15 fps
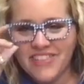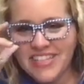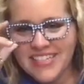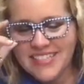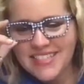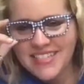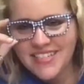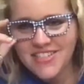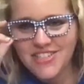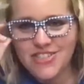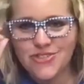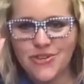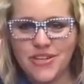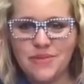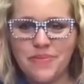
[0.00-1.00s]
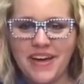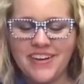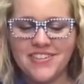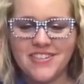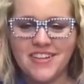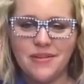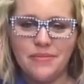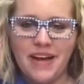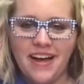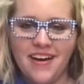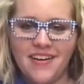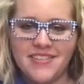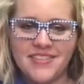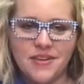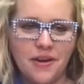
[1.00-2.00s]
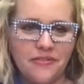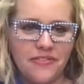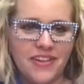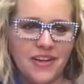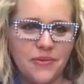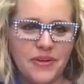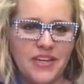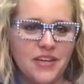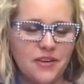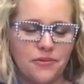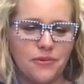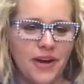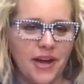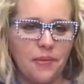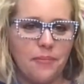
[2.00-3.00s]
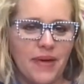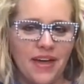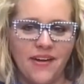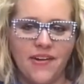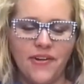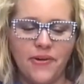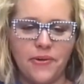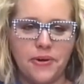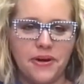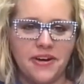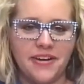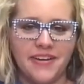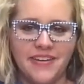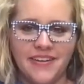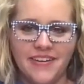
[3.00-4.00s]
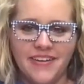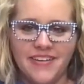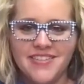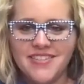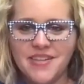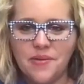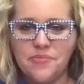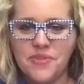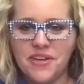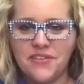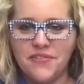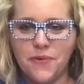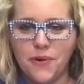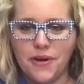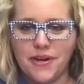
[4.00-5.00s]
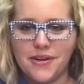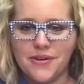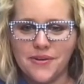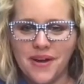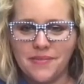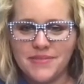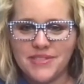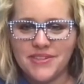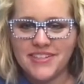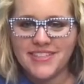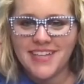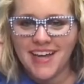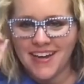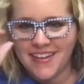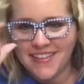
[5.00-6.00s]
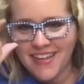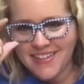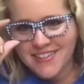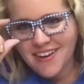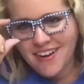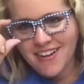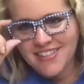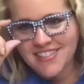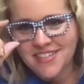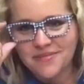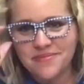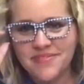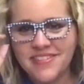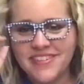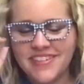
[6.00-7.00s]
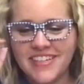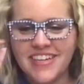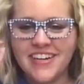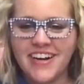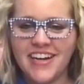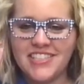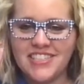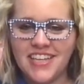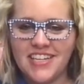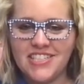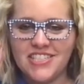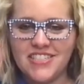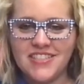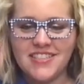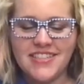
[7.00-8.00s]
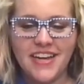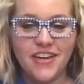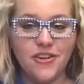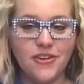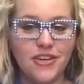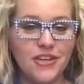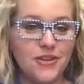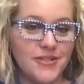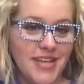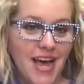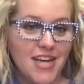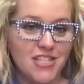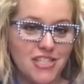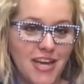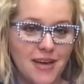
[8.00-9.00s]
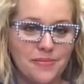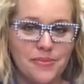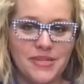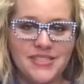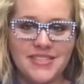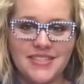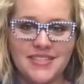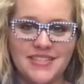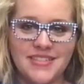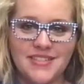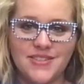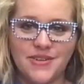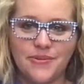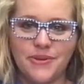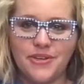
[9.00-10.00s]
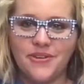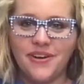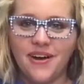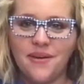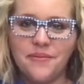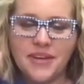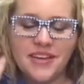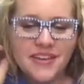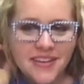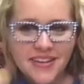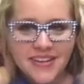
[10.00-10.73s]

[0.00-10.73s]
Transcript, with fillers: Valencia just joined the Painters Clubhouse. I feel like we need to ring a bell or something for you. I'm so excited. That's awesome. Congratulations. Now you can use hashtag PC Sister when you comment.